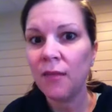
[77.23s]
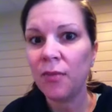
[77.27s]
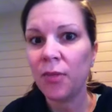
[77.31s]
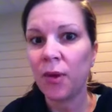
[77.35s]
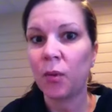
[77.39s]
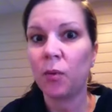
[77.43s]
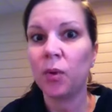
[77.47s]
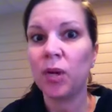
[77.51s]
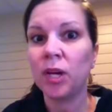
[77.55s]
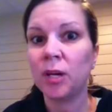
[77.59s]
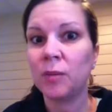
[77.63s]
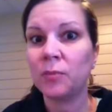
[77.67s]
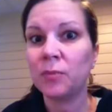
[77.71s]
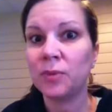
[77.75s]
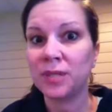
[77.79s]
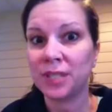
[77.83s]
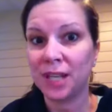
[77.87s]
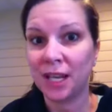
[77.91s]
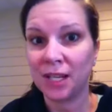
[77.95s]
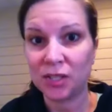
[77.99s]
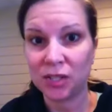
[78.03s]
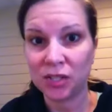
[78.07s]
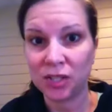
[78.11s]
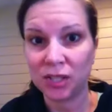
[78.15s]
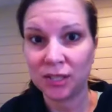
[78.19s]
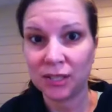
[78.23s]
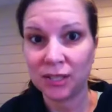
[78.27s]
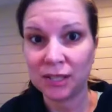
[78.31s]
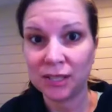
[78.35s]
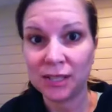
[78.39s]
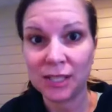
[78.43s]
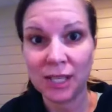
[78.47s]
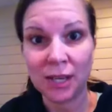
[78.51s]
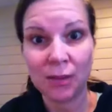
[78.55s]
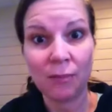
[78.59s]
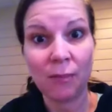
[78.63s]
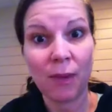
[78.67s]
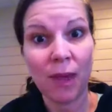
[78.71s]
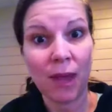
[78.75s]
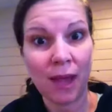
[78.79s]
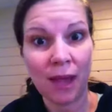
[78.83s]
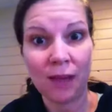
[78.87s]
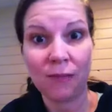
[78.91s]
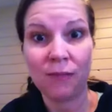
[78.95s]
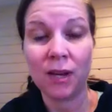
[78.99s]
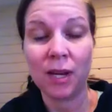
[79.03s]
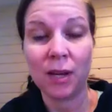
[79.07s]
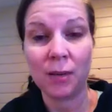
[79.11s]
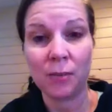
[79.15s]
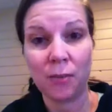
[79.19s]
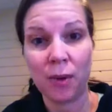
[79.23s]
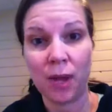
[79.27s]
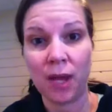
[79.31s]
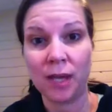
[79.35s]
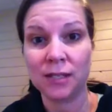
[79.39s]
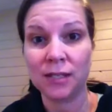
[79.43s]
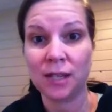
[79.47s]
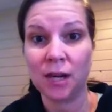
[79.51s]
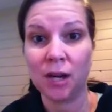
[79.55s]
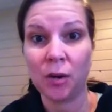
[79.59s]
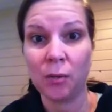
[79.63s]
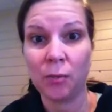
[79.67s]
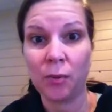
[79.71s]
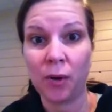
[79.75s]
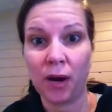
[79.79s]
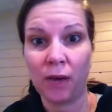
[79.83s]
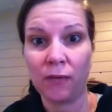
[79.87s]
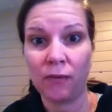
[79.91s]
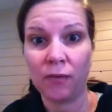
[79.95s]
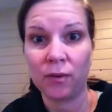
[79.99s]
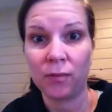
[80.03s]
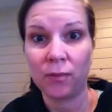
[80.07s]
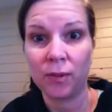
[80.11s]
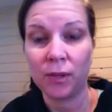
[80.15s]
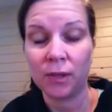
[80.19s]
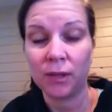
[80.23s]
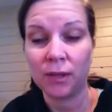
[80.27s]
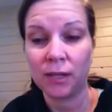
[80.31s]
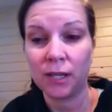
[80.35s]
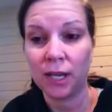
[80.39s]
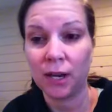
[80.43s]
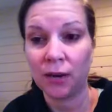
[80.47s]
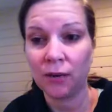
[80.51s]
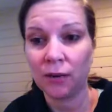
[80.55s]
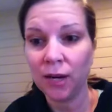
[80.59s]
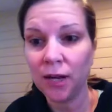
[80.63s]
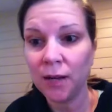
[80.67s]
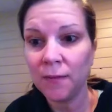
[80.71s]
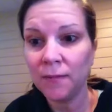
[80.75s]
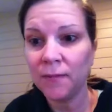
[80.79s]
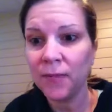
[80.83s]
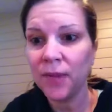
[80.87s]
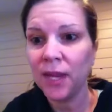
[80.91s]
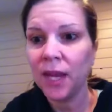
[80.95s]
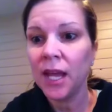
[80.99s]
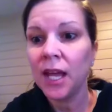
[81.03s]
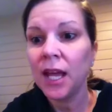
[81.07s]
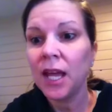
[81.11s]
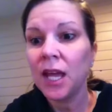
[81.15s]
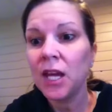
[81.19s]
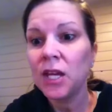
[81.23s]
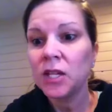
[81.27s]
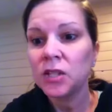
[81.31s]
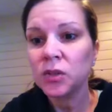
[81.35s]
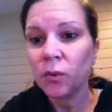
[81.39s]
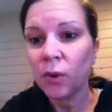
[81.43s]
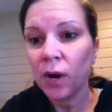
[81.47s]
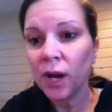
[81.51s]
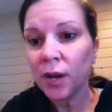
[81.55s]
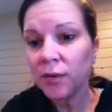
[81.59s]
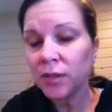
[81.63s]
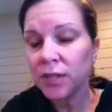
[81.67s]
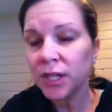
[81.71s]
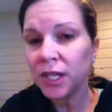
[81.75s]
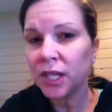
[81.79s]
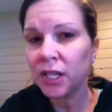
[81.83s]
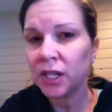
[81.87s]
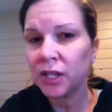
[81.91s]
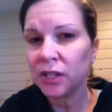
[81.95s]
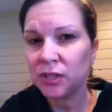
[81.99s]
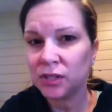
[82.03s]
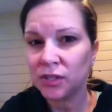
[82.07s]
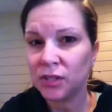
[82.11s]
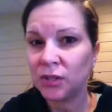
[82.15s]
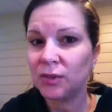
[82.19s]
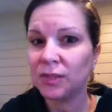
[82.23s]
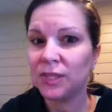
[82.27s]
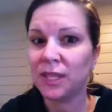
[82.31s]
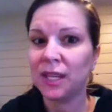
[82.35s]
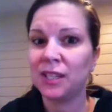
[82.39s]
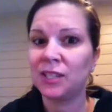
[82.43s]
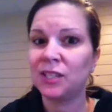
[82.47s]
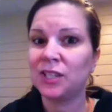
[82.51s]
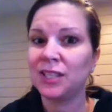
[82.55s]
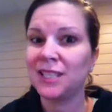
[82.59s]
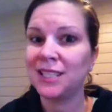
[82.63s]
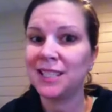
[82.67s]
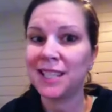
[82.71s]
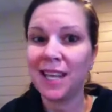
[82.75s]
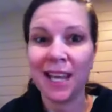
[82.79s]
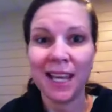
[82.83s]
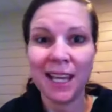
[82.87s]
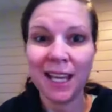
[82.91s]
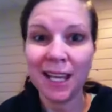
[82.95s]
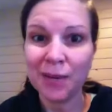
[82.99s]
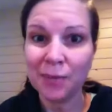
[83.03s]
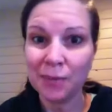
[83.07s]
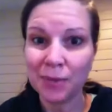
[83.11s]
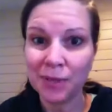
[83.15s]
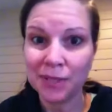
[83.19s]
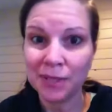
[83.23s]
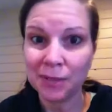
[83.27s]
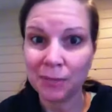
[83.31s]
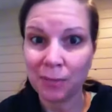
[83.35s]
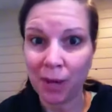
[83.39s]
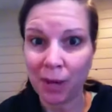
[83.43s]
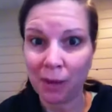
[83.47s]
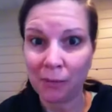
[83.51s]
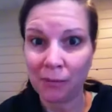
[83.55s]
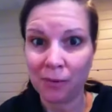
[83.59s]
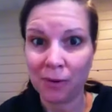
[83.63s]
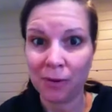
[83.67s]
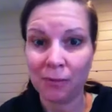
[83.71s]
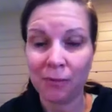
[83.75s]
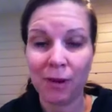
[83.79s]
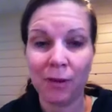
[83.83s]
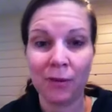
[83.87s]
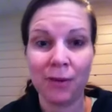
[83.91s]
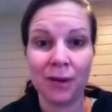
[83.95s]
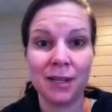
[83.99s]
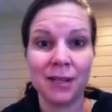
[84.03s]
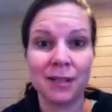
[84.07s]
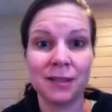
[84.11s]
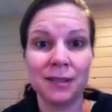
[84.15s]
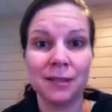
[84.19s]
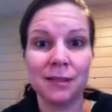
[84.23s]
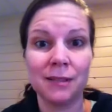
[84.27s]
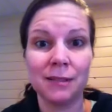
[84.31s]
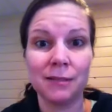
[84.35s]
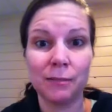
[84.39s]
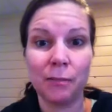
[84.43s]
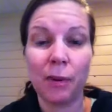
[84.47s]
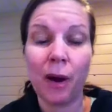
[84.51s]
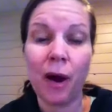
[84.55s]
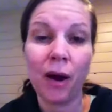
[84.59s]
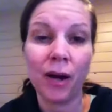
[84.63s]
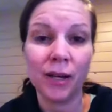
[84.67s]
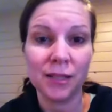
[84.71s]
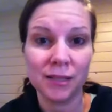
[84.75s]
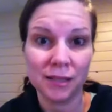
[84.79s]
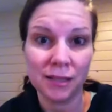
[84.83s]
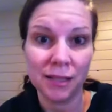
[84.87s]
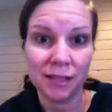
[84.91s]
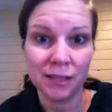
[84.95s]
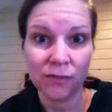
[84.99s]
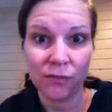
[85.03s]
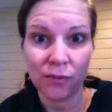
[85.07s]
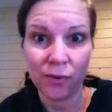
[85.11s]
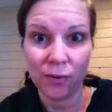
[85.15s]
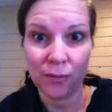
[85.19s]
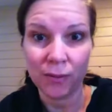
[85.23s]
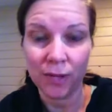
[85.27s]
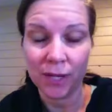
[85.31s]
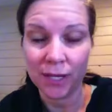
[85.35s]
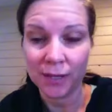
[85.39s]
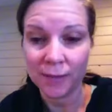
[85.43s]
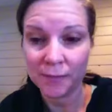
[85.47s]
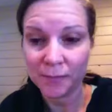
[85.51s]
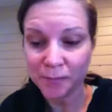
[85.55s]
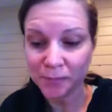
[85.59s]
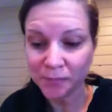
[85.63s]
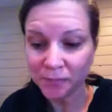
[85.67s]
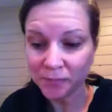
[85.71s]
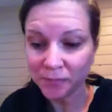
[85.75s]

that we could potentially see may have an impact on our profitability, all right? So what I would like you to do is actually take out a piece of paper. You might want to pause this for a minute.